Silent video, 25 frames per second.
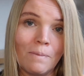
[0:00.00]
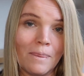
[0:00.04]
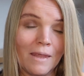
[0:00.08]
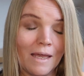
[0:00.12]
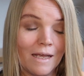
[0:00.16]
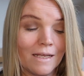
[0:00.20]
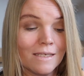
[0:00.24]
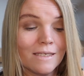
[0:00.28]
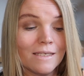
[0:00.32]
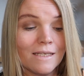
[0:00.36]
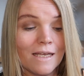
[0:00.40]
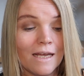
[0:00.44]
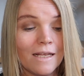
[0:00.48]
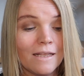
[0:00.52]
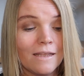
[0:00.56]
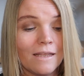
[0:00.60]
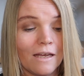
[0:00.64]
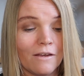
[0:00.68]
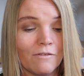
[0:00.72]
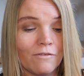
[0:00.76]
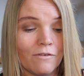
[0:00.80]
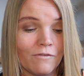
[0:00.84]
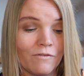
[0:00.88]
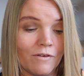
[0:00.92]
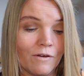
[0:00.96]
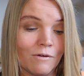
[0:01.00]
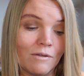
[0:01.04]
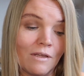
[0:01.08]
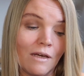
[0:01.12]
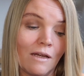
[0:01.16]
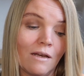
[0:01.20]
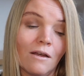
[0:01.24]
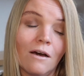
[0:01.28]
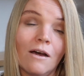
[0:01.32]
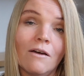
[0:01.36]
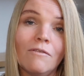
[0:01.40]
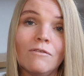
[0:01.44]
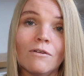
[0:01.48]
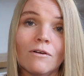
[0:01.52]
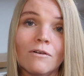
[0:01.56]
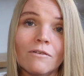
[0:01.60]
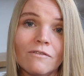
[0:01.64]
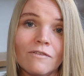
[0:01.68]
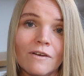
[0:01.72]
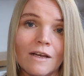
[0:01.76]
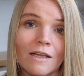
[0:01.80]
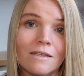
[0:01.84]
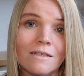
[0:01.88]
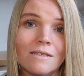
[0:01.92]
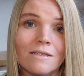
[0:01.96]
Instead, they fulfill their lifelong
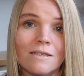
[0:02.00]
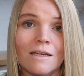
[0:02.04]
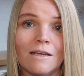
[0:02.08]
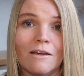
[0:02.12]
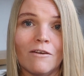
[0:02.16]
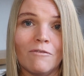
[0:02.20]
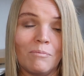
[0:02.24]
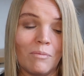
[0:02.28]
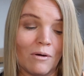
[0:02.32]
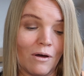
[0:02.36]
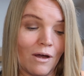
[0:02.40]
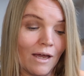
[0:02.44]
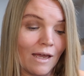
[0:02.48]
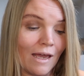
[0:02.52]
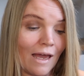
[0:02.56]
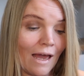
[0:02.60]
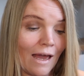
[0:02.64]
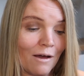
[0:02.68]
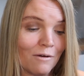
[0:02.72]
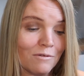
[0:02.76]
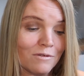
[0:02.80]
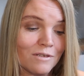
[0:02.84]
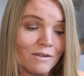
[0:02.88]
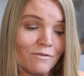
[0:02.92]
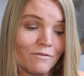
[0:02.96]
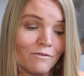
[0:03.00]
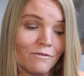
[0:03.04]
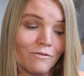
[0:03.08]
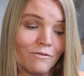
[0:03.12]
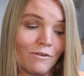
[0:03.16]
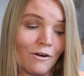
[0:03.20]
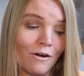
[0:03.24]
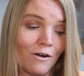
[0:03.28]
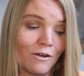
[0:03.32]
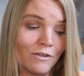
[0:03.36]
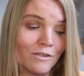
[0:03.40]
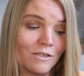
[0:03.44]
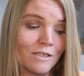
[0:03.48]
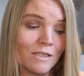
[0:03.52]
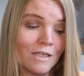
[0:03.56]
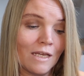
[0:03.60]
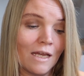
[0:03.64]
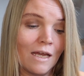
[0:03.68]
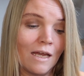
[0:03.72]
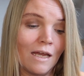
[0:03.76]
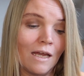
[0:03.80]
fantasy of buying a house in France,